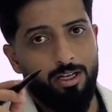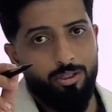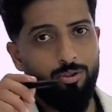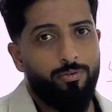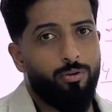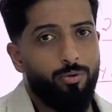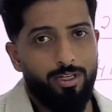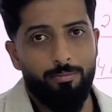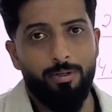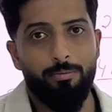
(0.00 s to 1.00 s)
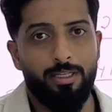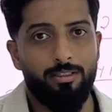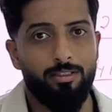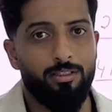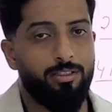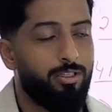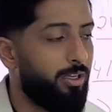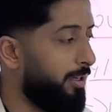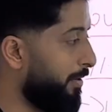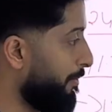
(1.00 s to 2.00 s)
So if you look at my messages,
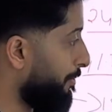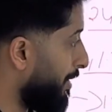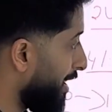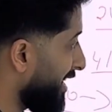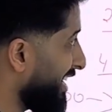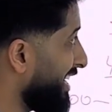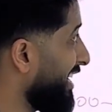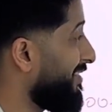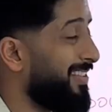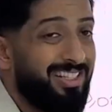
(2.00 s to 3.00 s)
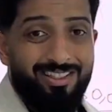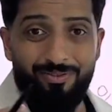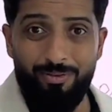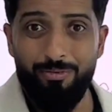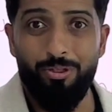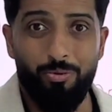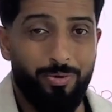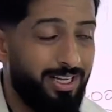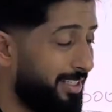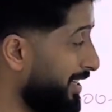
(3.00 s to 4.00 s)
my investor from the
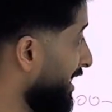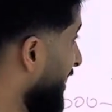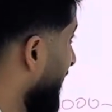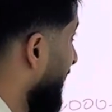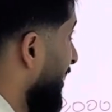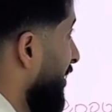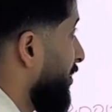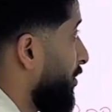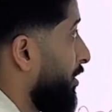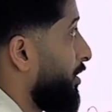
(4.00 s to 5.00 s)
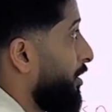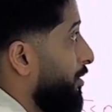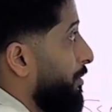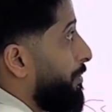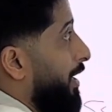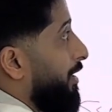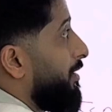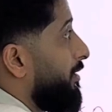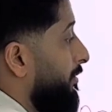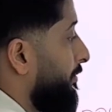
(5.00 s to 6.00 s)
US, so the
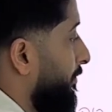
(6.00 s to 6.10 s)
buyer